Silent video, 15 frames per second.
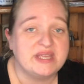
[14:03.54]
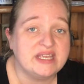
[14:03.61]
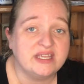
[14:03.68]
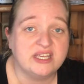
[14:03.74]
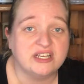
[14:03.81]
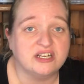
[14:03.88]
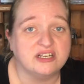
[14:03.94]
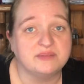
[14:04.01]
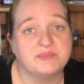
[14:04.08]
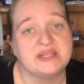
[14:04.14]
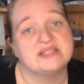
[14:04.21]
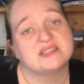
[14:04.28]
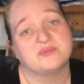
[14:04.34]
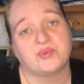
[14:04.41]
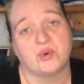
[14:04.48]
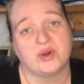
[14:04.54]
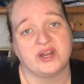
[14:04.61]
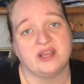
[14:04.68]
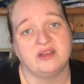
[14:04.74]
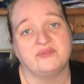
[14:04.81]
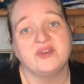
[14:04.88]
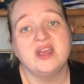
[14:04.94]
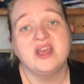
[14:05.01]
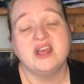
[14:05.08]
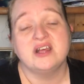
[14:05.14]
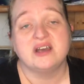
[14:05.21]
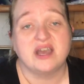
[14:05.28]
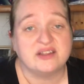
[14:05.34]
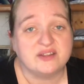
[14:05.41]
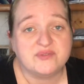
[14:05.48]
being here and being supportive.
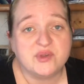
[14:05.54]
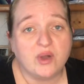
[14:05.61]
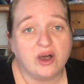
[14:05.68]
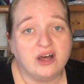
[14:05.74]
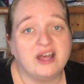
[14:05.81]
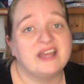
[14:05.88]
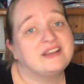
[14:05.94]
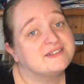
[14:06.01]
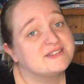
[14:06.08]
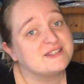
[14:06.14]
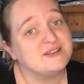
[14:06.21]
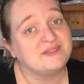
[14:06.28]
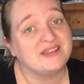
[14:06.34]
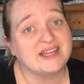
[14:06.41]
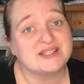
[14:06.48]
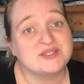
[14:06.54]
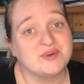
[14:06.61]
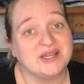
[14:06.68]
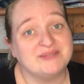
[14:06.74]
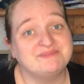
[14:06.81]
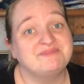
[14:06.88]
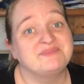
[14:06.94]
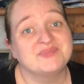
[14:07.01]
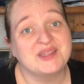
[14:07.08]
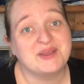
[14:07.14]
I love you all, and I'll see you in the next one.